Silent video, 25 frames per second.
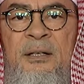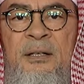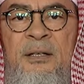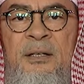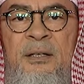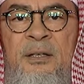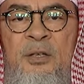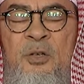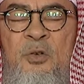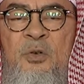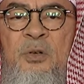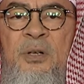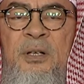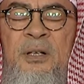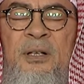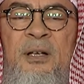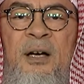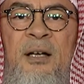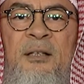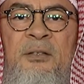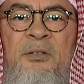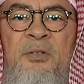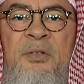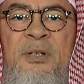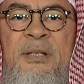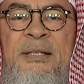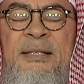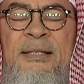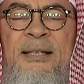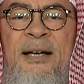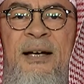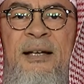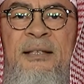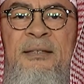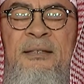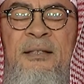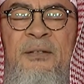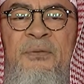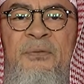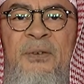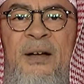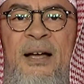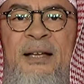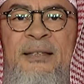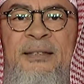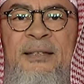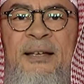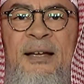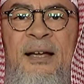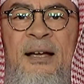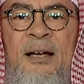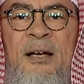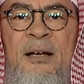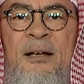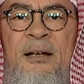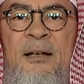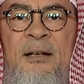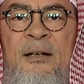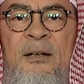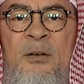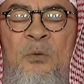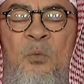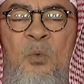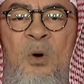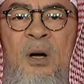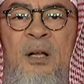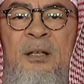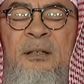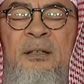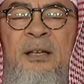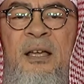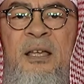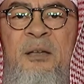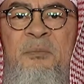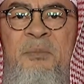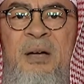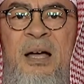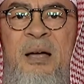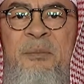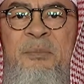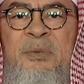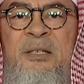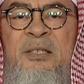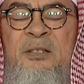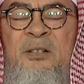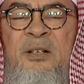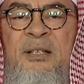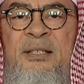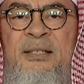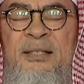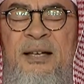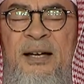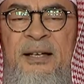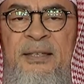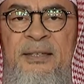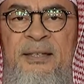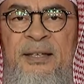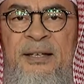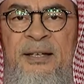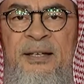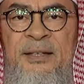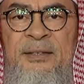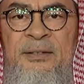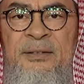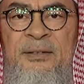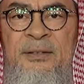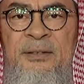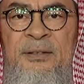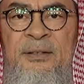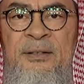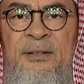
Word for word: you cannot recite the Fatiha while the Imam is reciting it.